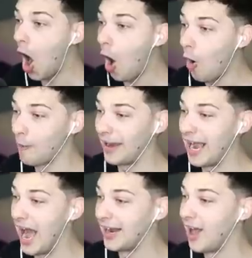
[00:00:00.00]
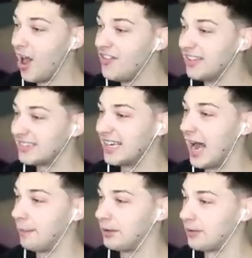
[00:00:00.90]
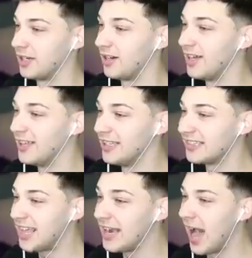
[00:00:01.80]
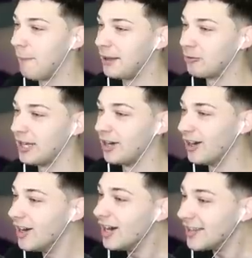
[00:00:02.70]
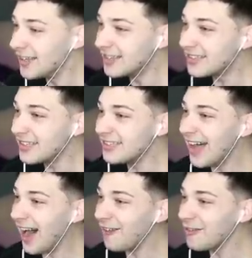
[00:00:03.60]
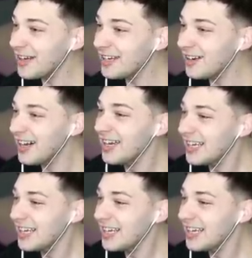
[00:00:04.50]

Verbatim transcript: Oh my God, this cannot be real. This cannot be real. This is not real.